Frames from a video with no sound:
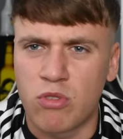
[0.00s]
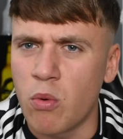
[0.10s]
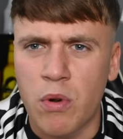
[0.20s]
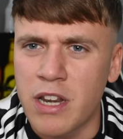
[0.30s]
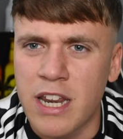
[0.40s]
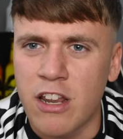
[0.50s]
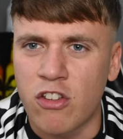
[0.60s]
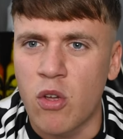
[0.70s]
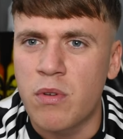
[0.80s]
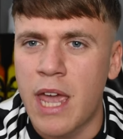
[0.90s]
done what he needed
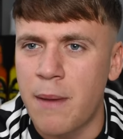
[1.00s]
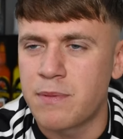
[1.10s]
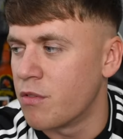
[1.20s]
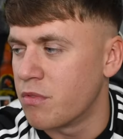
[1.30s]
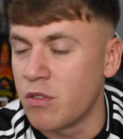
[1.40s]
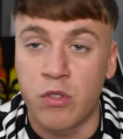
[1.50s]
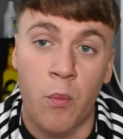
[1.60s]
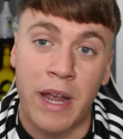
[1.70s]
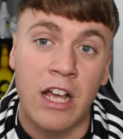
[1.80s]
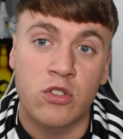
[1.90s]
to do. Kept the
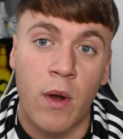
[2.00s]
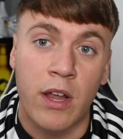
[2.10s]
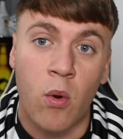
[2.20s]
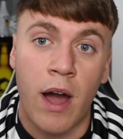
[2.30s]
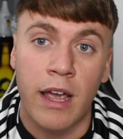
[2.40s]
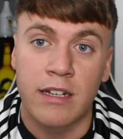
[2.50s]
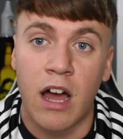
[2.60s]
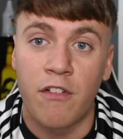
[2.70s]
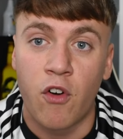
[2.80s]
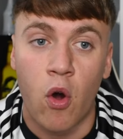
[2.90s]
wingers quite quiet,
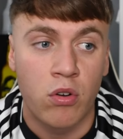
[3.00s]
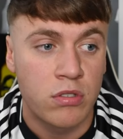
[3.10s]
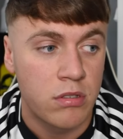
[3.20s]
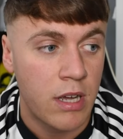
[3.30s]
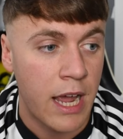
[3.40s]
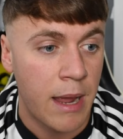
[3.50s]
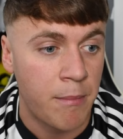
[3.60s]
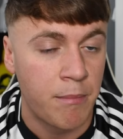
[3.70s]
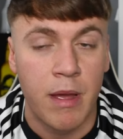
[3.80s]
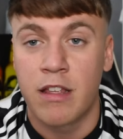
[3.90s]
I thought,
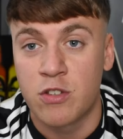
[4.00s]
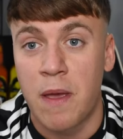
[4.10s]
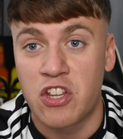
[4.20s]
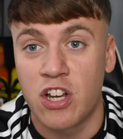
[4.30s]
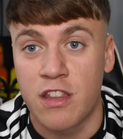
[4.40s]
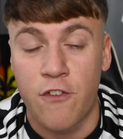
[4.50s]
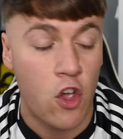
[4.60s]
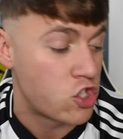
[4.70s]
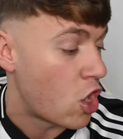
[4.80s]
especially in the first